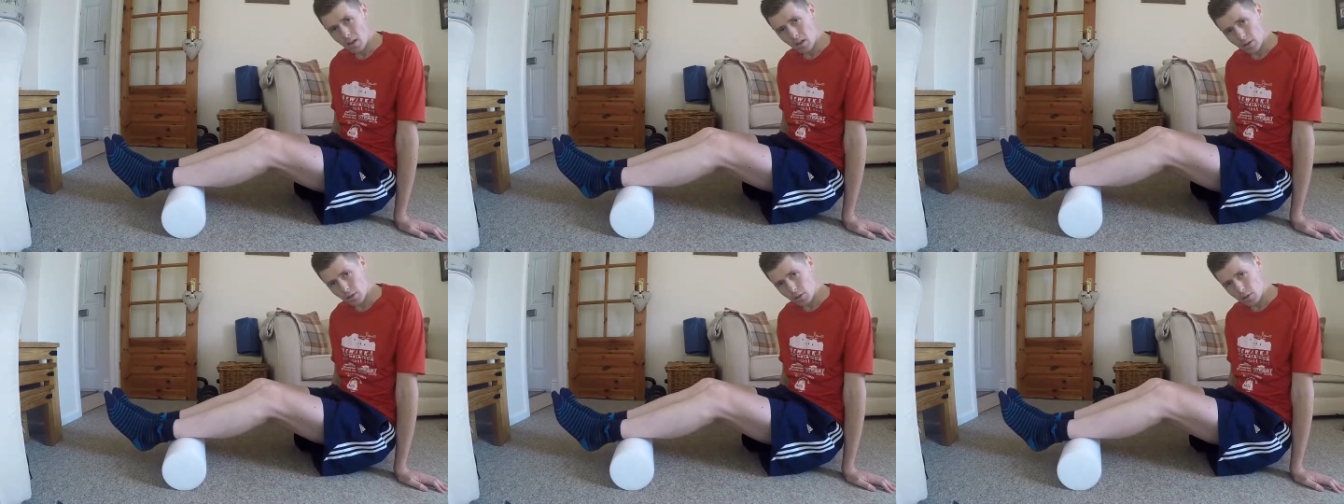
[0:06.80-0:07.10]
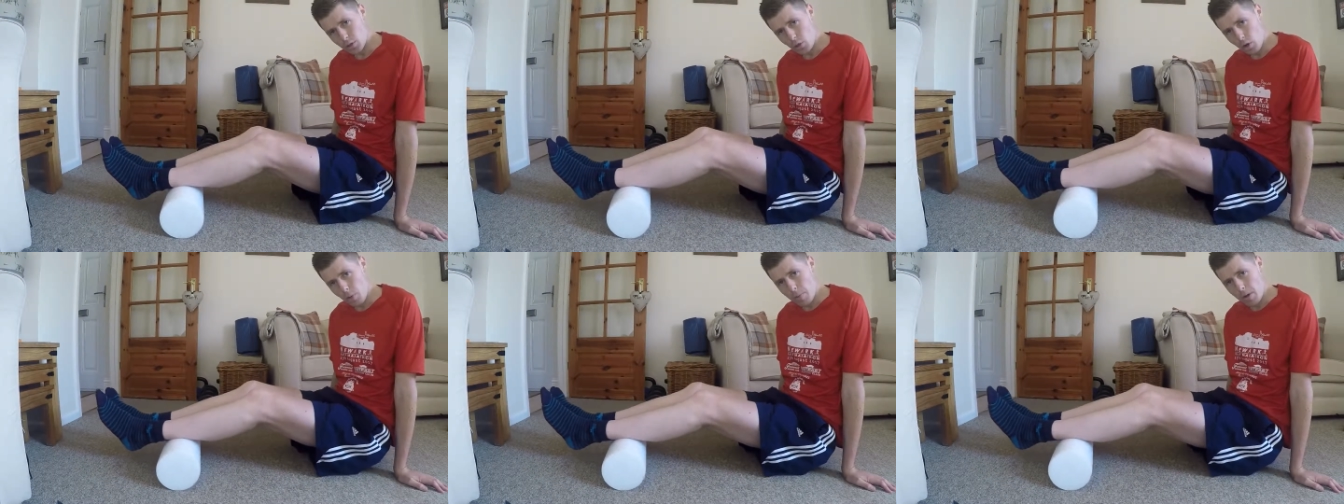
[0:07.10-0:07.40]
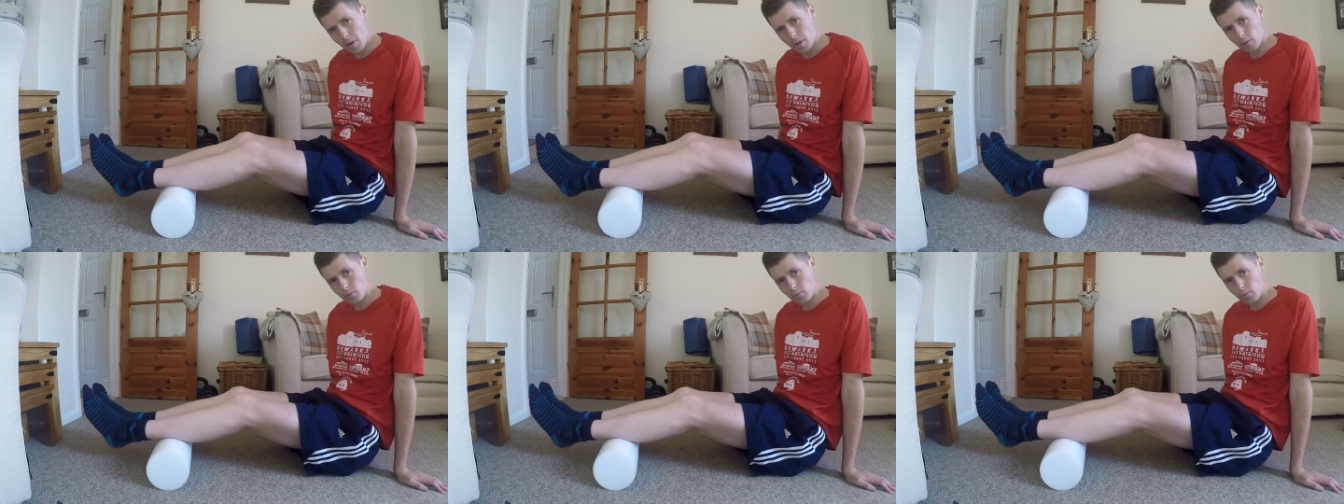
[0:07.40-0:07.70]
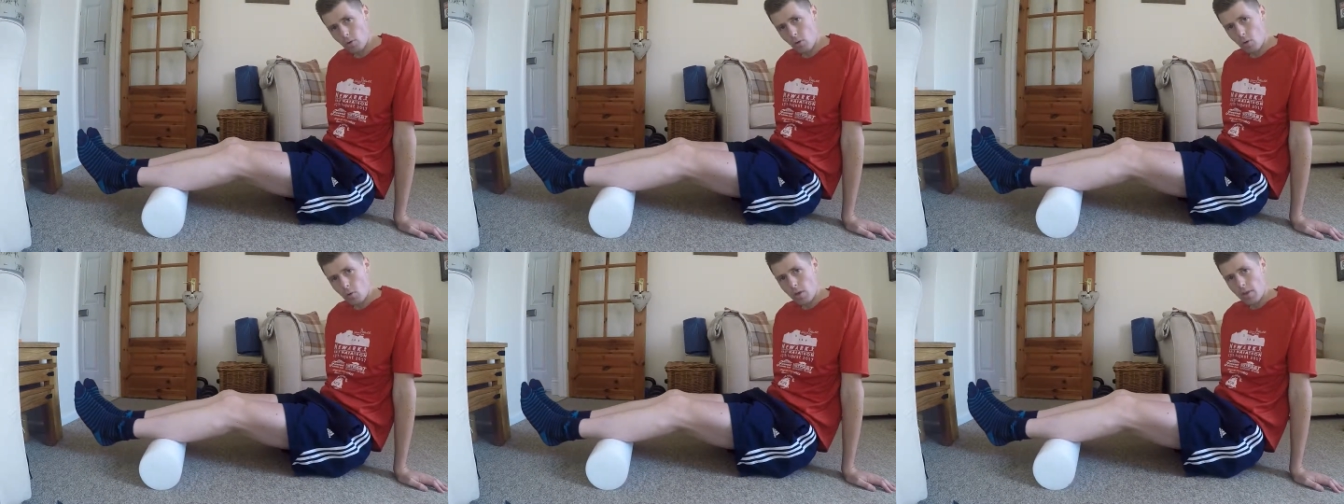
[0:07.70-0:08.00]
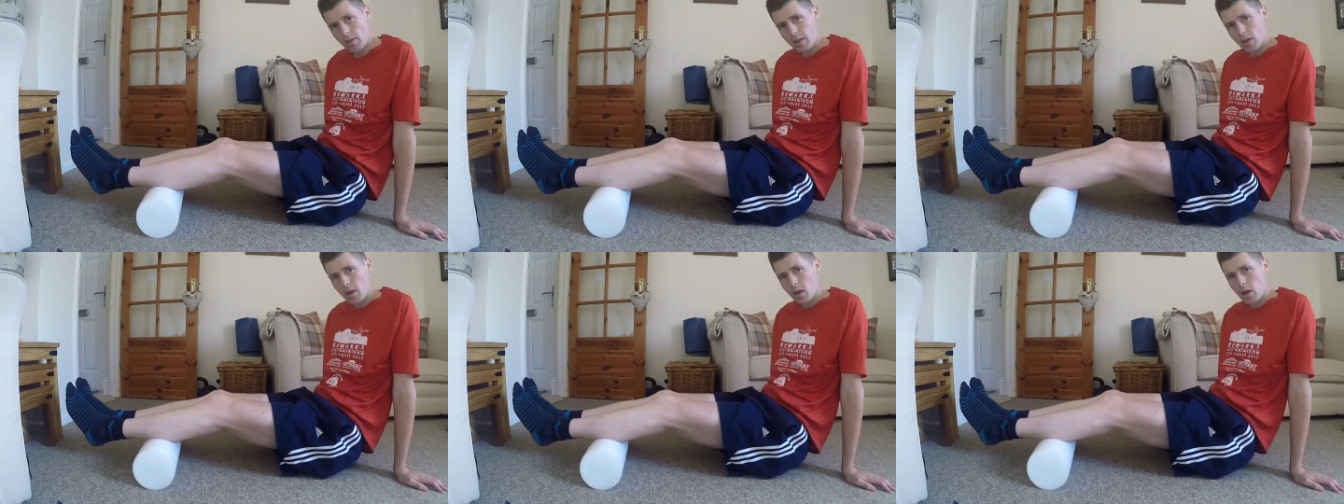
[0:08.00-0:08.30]
You join me just
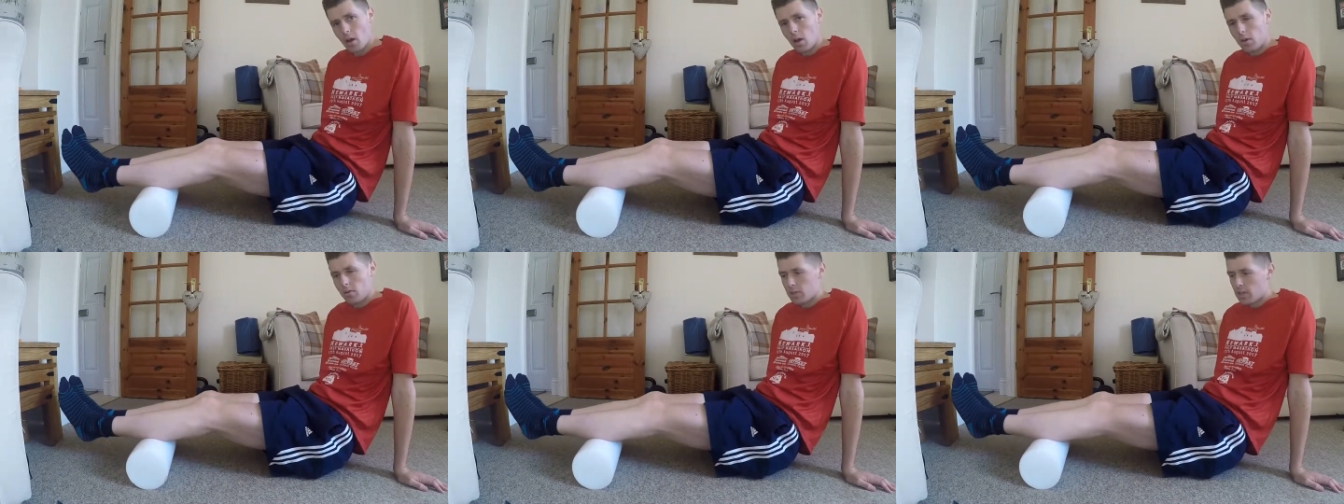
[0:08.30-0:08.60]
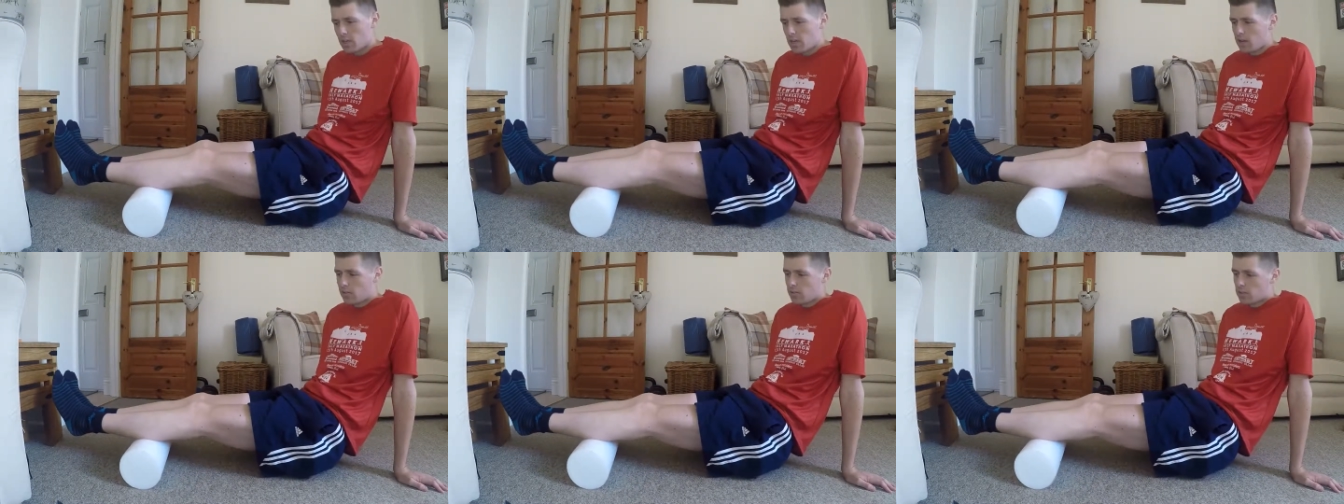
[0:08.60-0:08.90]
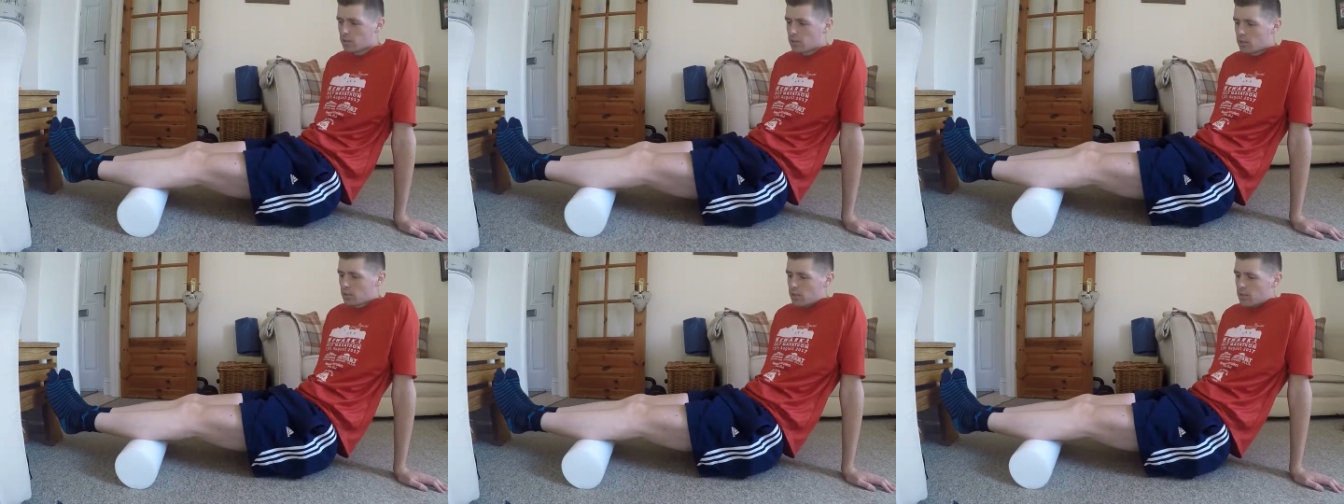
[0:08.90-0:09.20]
rolling the calves out.